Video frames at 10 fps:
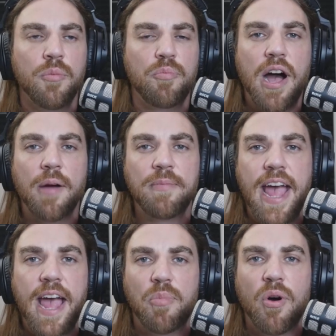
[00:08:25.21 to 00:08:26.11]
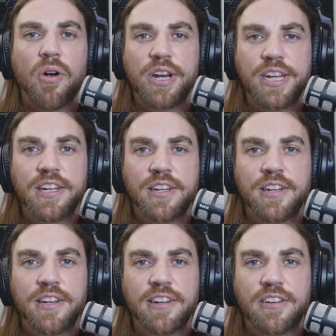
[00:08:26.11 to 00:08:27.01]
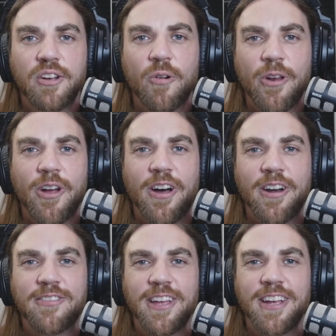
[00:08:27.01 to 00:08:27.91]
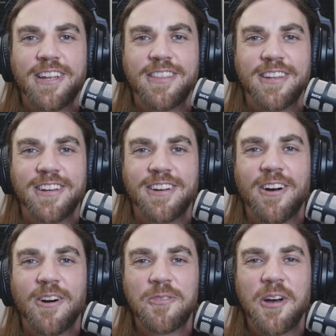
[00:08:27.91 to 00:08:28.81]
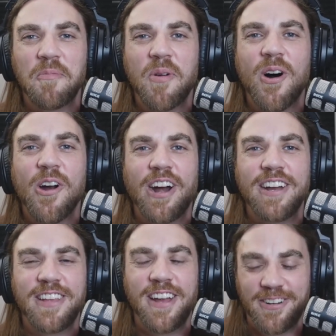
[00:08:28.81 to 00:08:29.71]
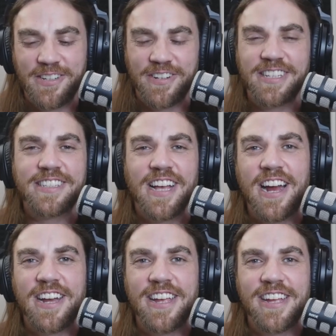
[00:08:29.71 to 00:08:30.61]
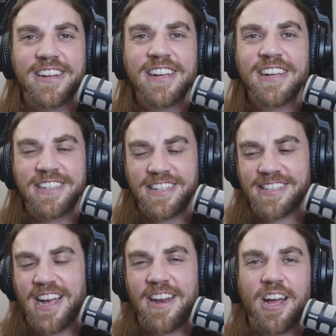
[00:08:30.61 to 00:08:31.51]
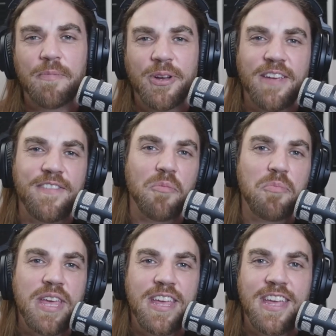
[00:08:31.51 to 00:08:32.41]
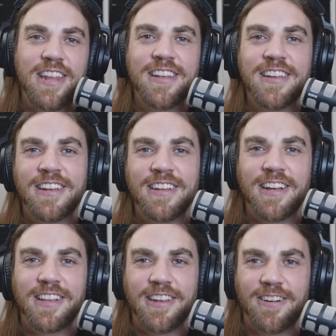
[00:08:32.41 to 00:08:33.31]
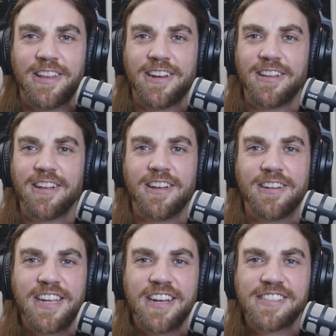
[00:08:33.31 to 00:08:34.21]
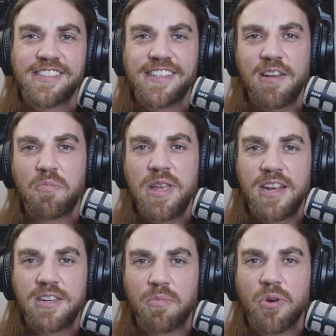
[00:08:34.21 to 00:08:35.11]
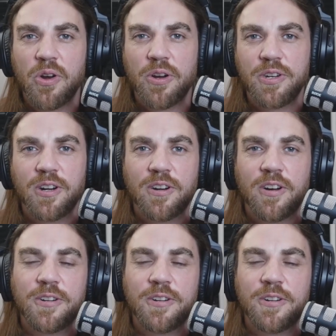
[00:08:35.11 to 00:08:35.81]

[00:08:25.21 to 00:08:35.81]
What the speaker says: Bobcat party going on in the hotel bar right there. There's even a sign in. You sign up, they'll give you a pin, like a Texas State pin you put on your